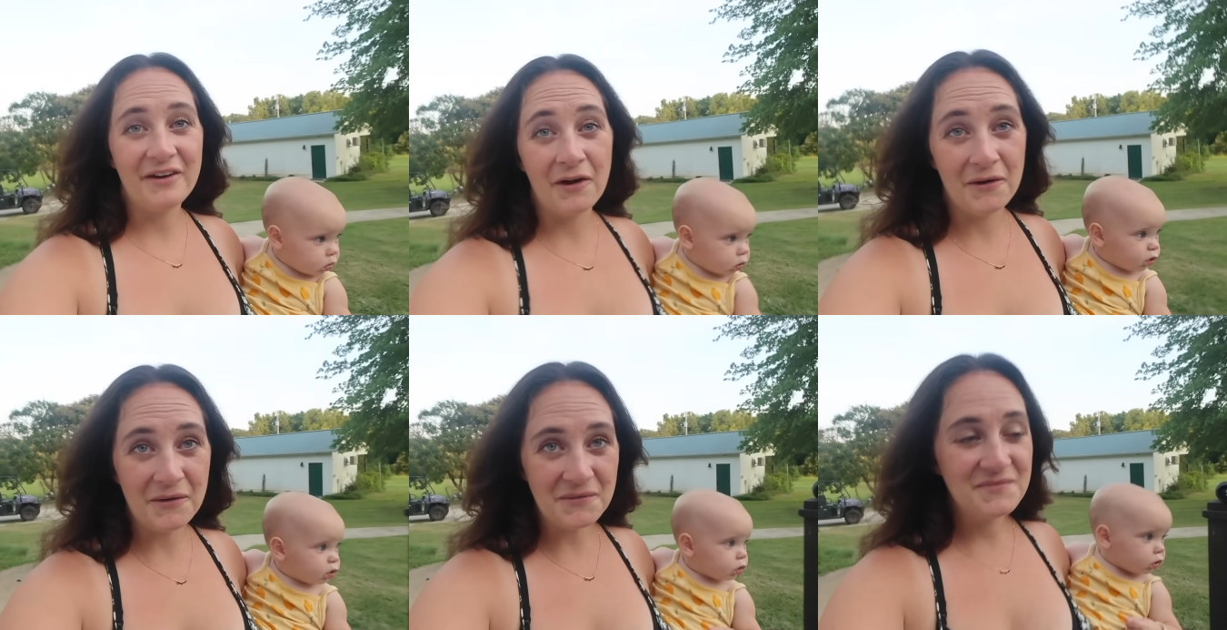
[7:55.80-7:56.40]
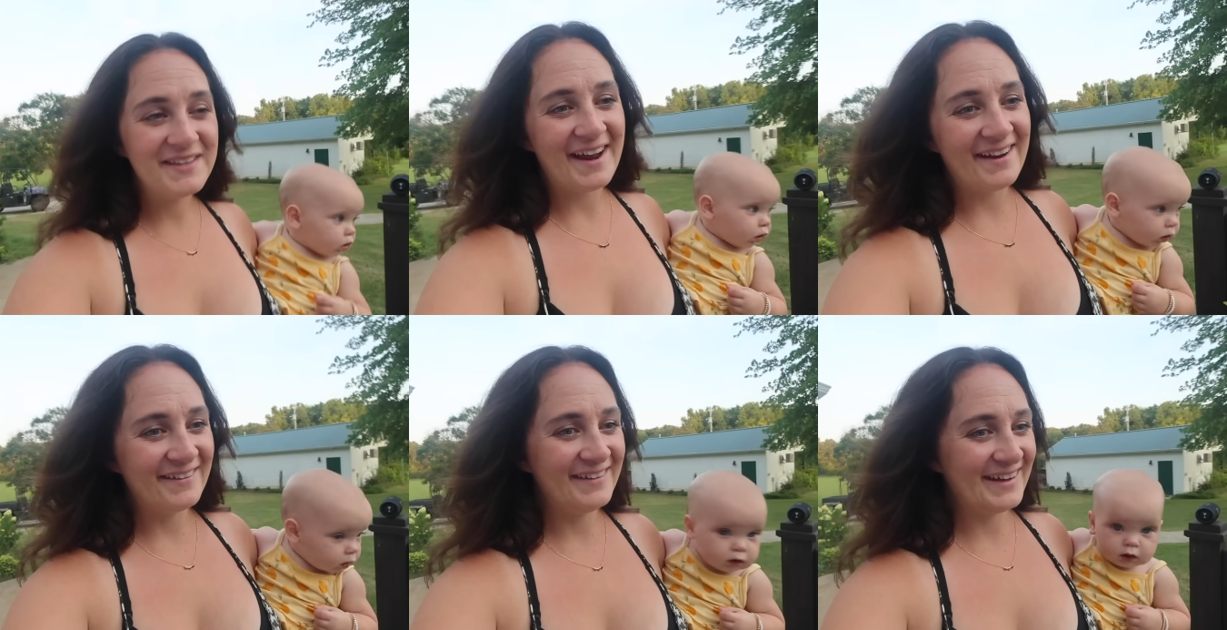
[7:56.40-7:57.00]
Speaker 1: home
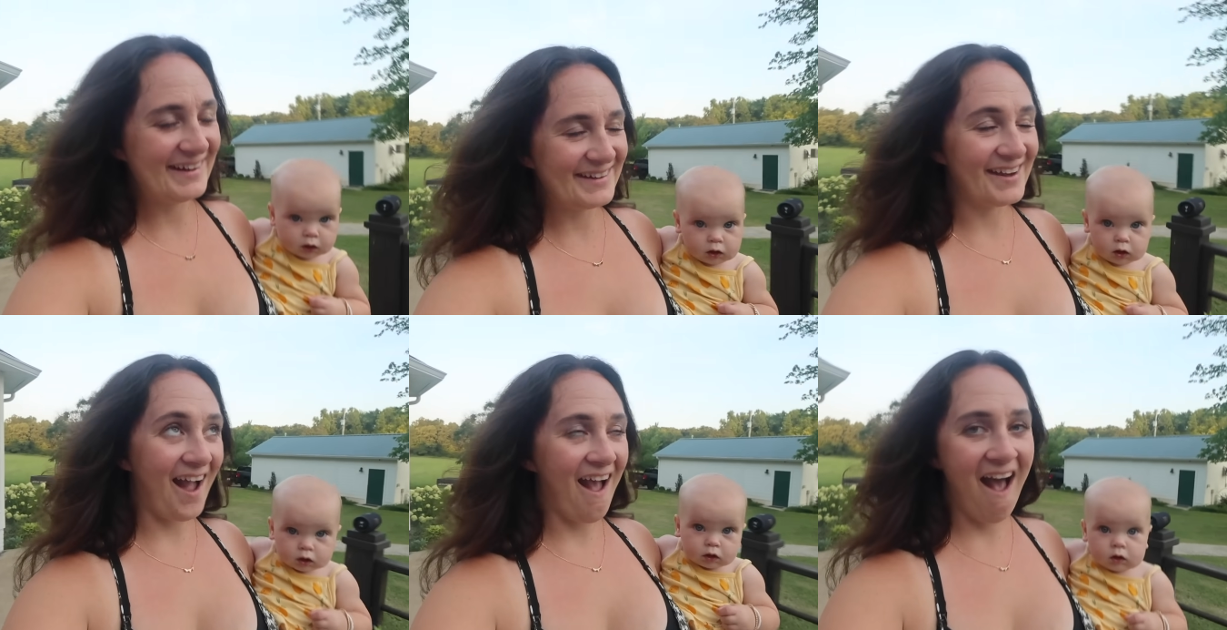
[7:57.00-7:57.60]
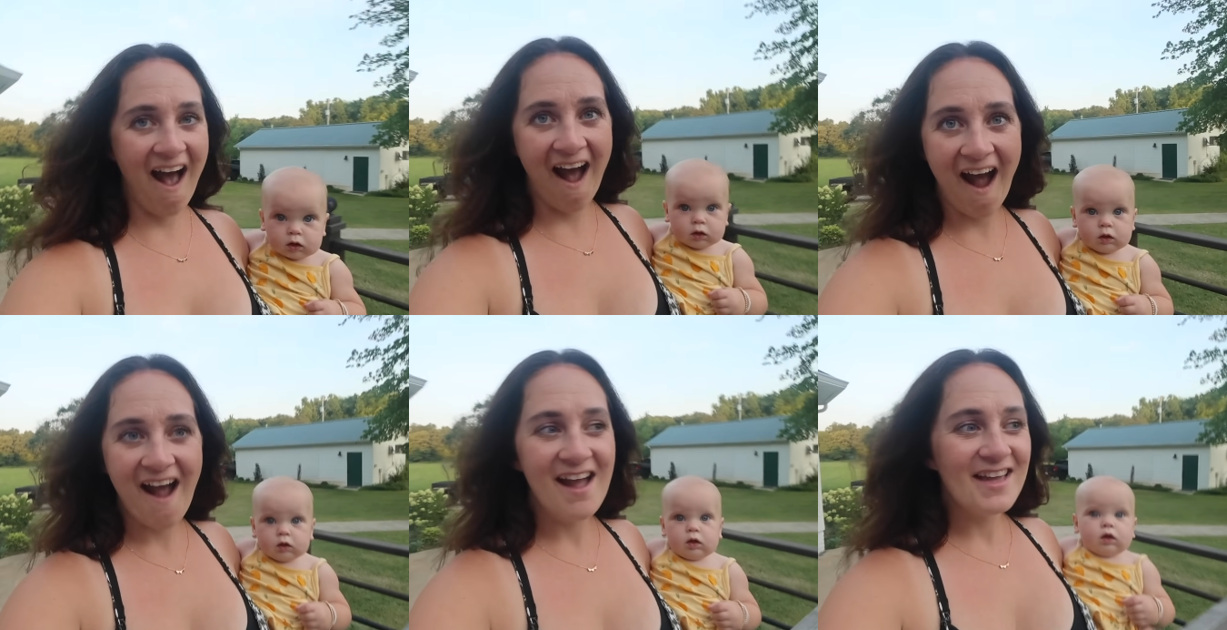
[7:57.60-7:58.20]
now and
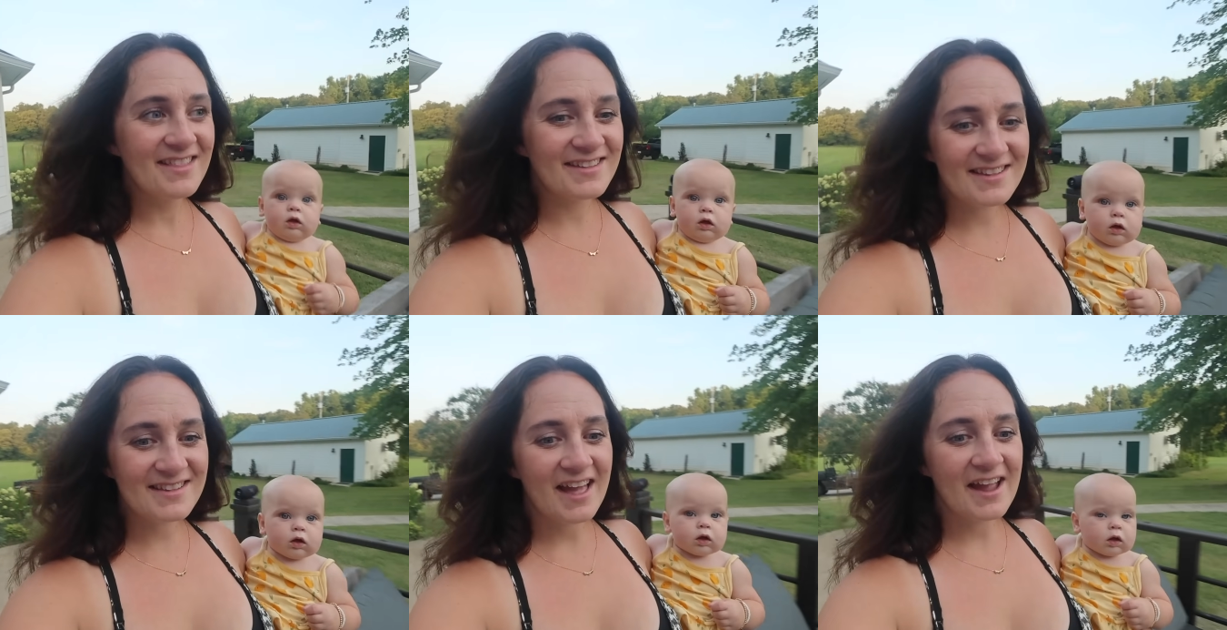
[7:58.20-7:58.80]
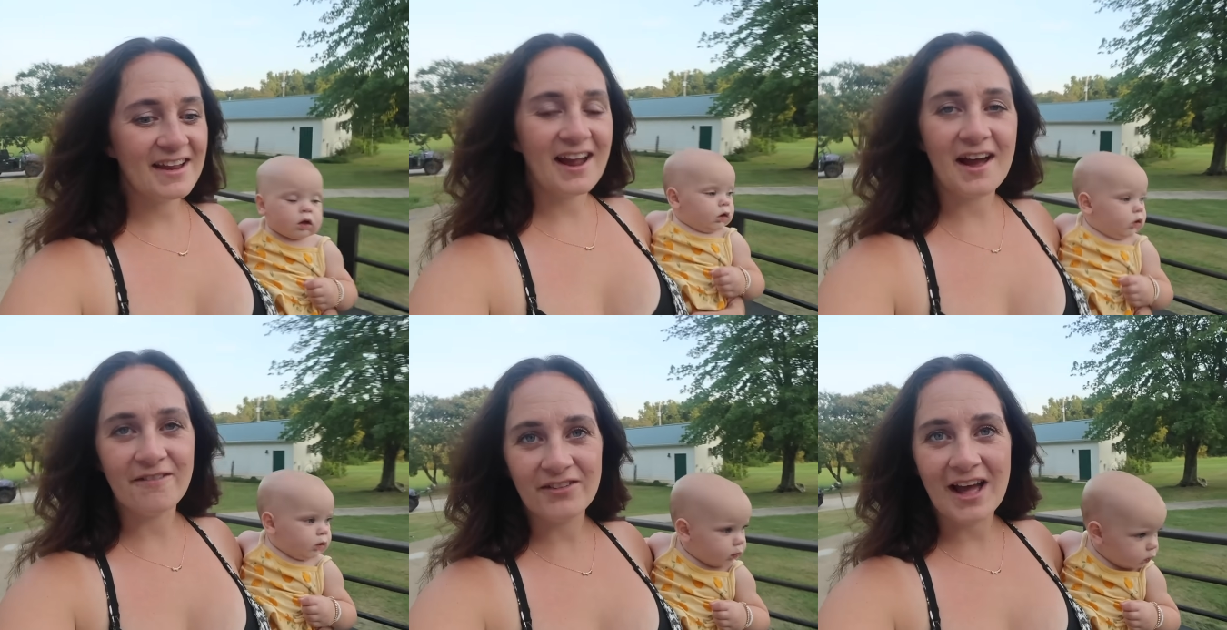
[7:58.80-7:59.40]
this is like
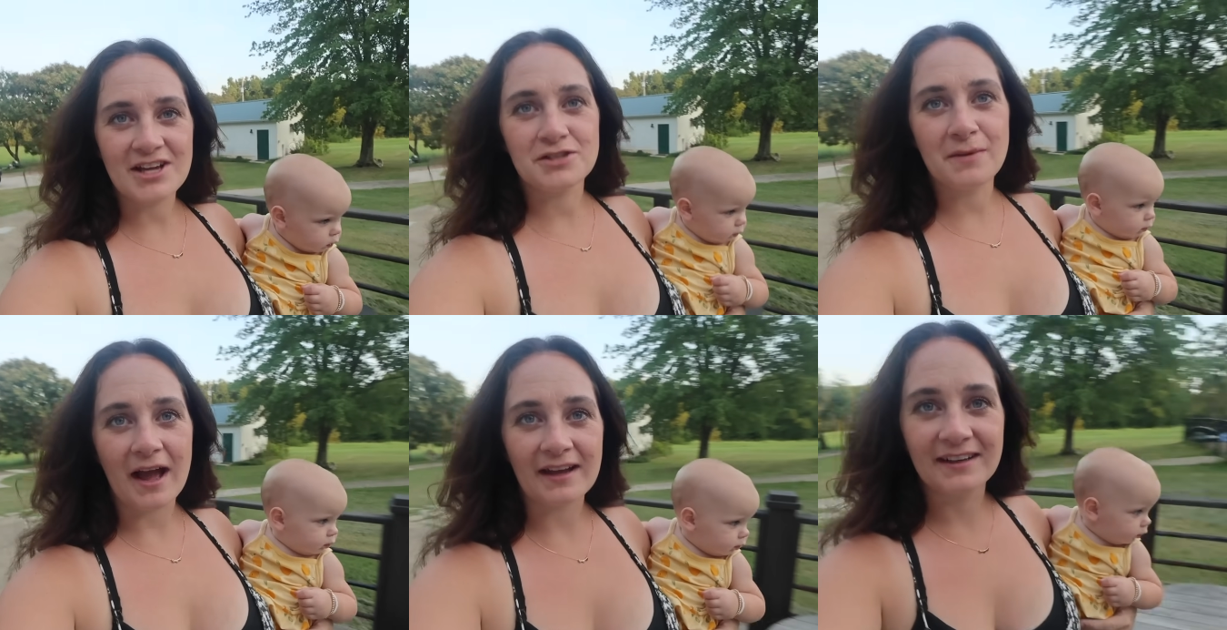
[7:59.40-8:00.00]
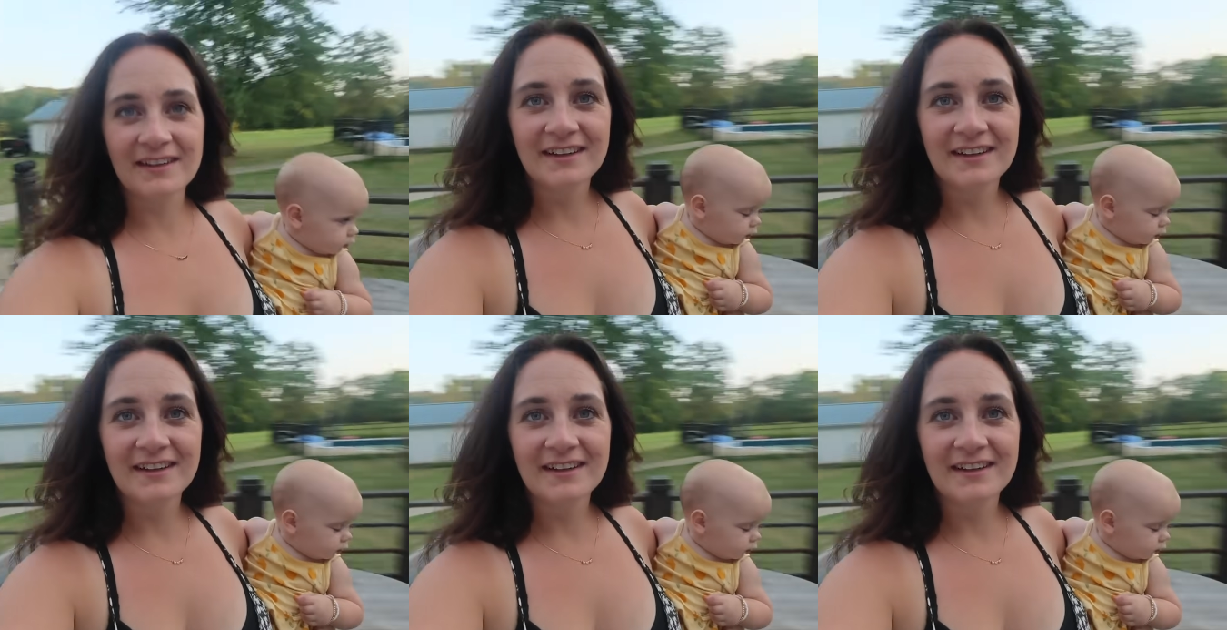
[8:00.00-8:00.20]
a flashback.